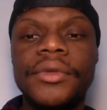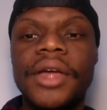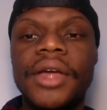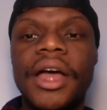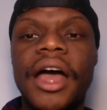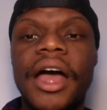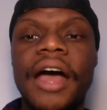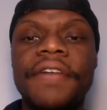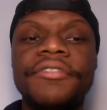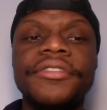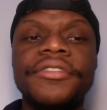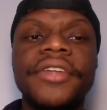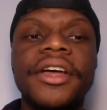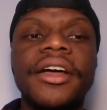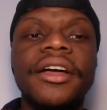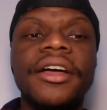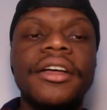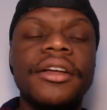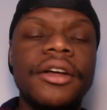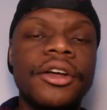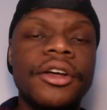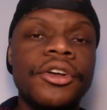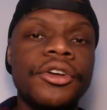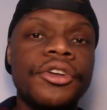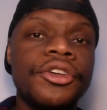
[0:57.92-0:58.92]
After
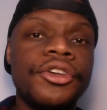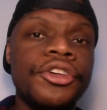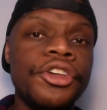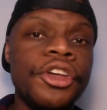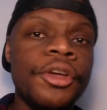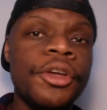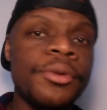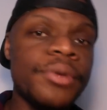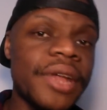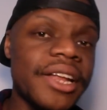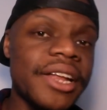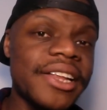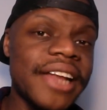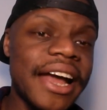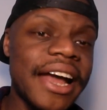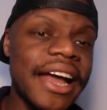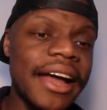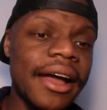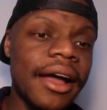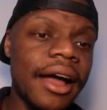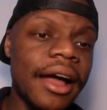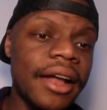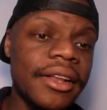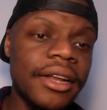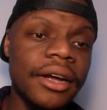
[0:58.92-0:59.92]
Cube's
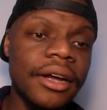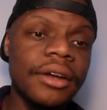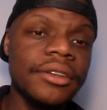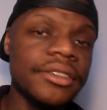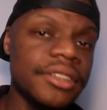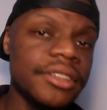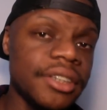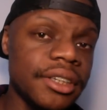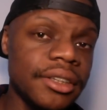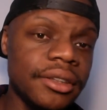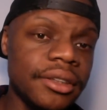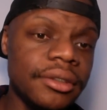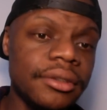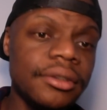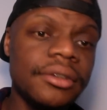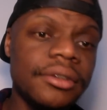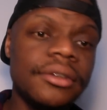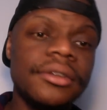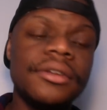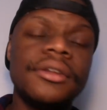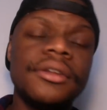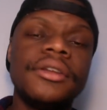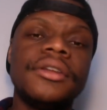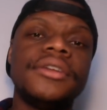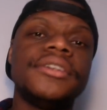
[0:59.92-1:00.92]
announcing
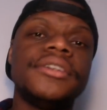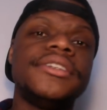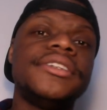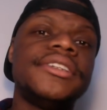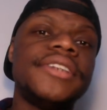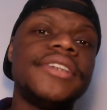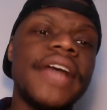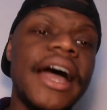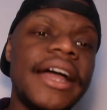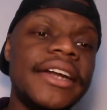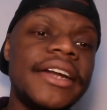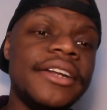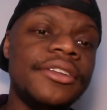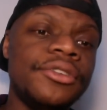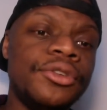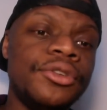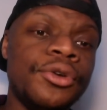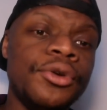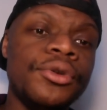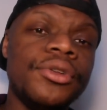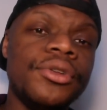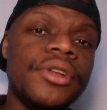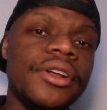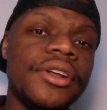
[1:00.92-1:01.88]
signing to the